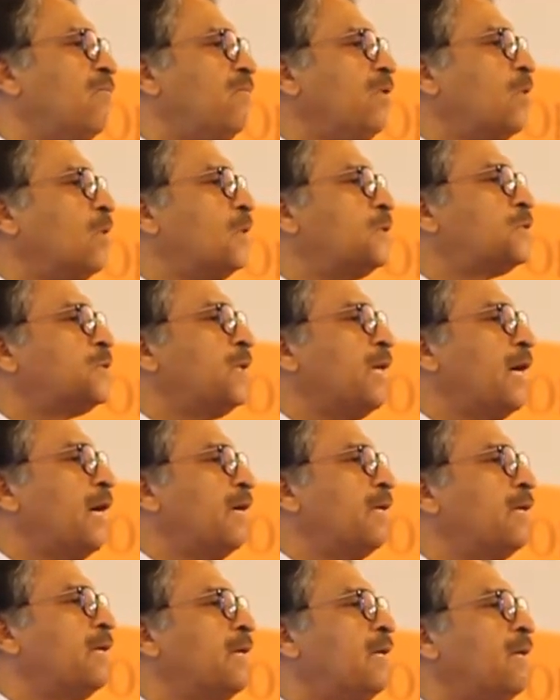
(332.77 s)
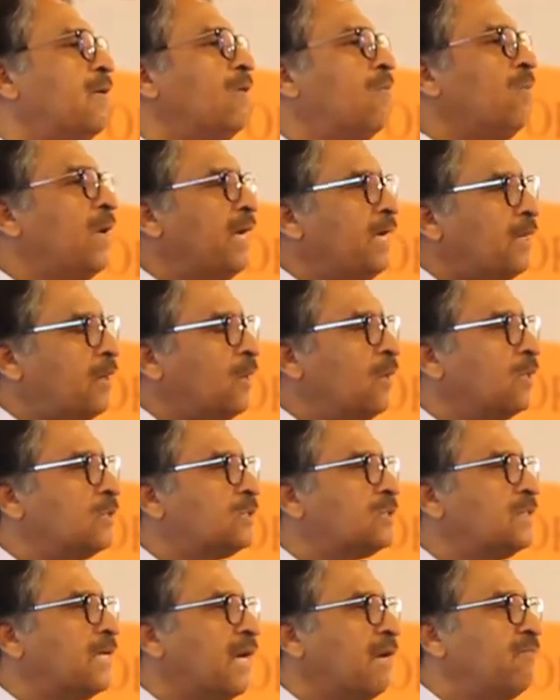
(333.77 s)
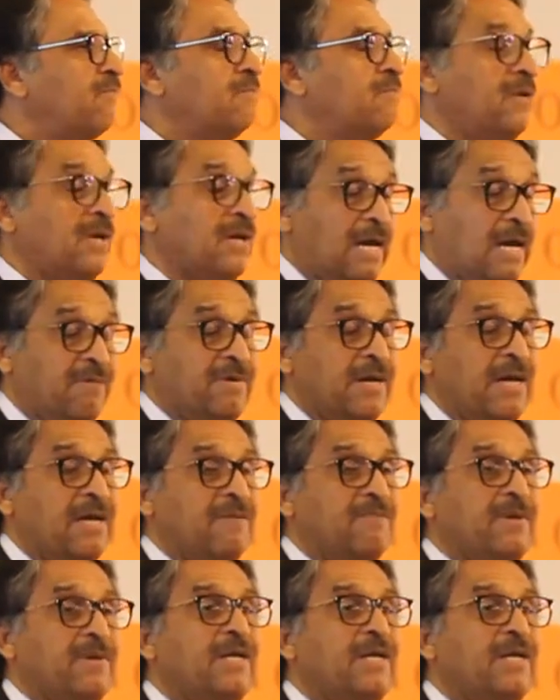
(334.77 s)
we also have had